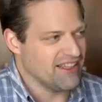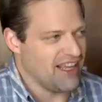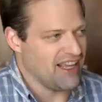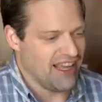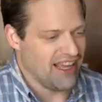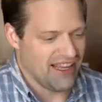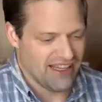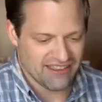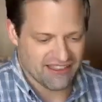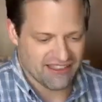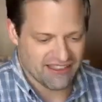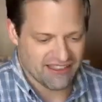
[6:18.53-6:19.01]

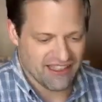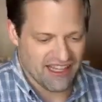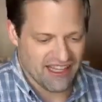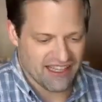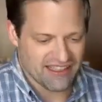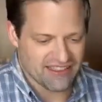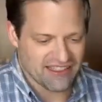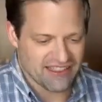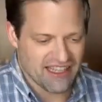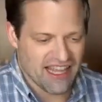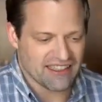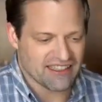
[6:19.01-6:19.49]
yeah, it's
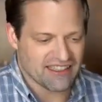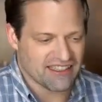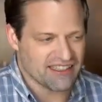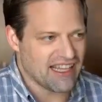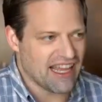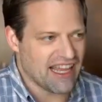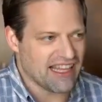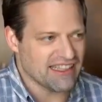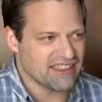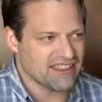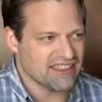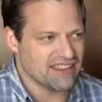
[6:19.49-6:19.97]
it's that's
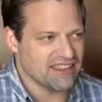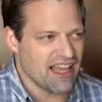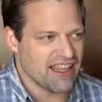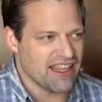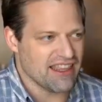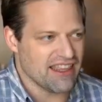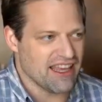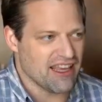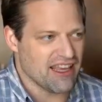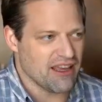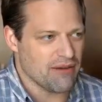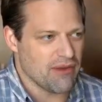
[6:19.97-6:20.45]
that's I
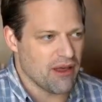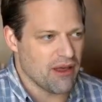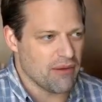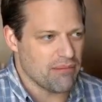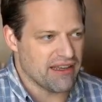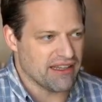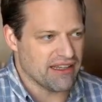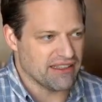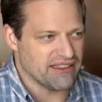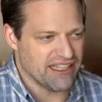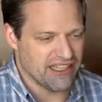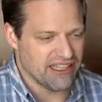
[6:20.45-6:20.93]
think a, a
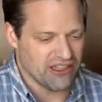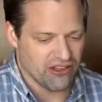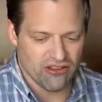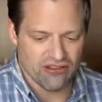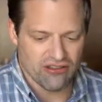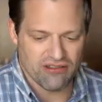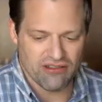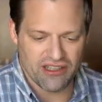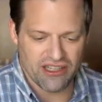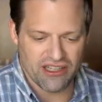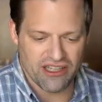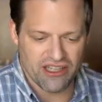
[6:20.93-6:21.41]
big
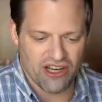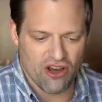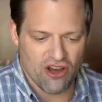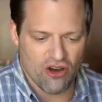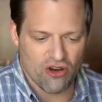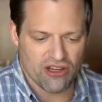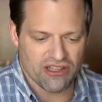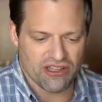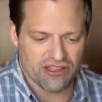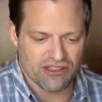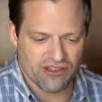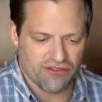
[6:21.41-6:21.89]
deal, you know,
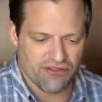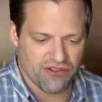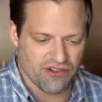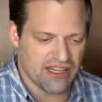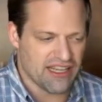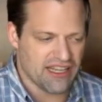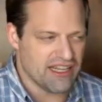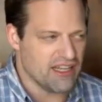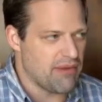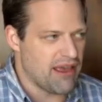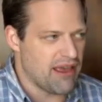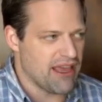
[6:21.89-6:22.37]
because if you
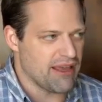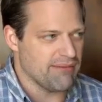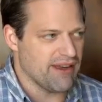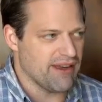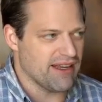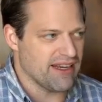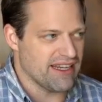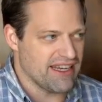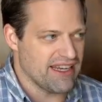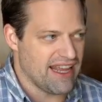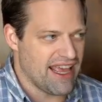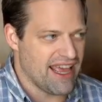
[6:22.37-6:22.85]
need to make
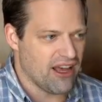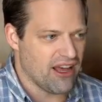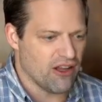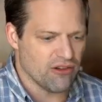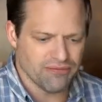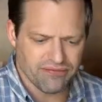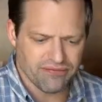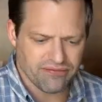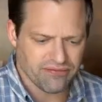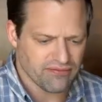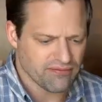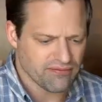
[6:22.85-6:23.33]
money
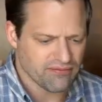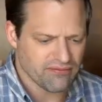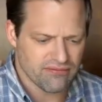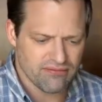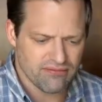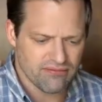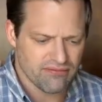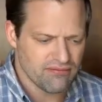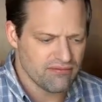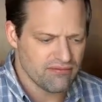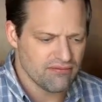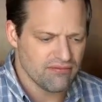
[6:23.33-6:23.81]
now,
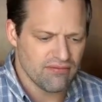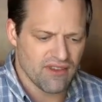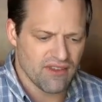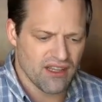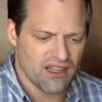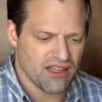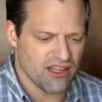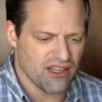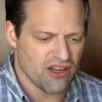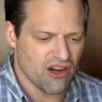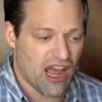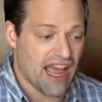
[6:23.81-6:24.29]

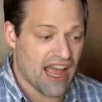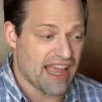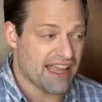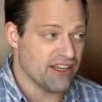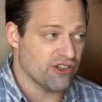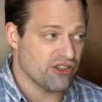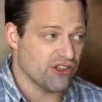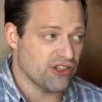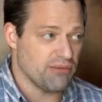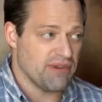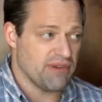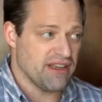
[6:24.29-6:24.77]
you know, I
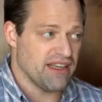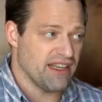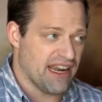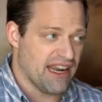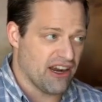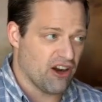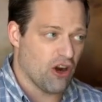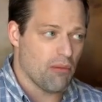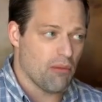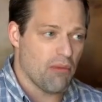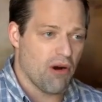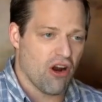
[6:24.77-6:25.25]
used to be an
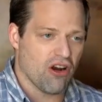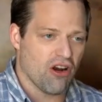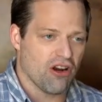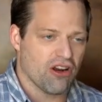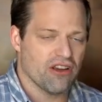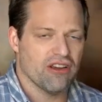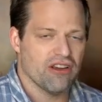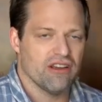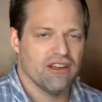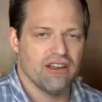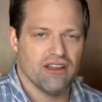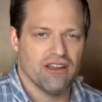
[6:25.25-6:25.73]
Aramark,
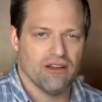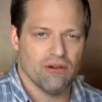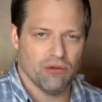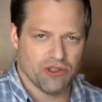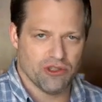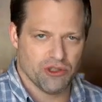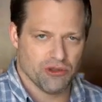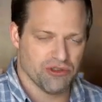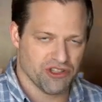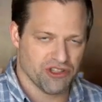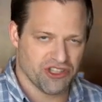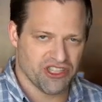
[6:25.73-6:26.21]

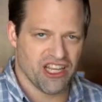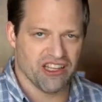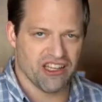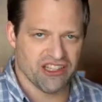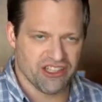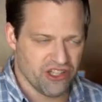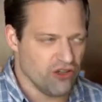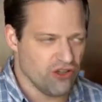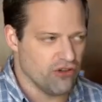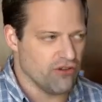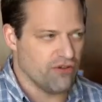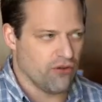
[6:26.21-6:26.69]
which we were
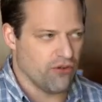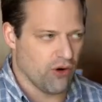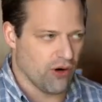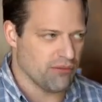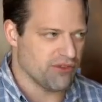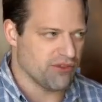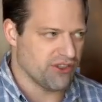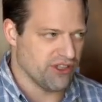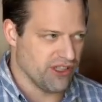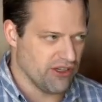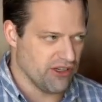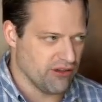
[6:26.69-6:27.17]
selling
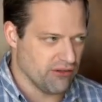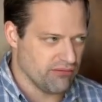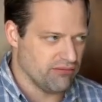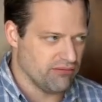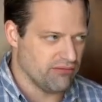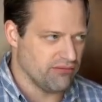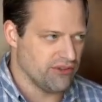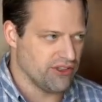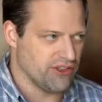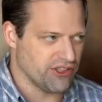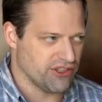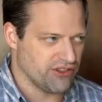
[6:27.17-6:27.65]
uniforms, you know,
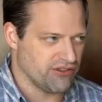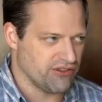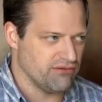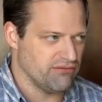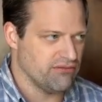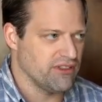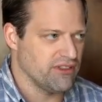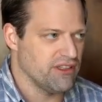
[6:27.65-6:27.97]
just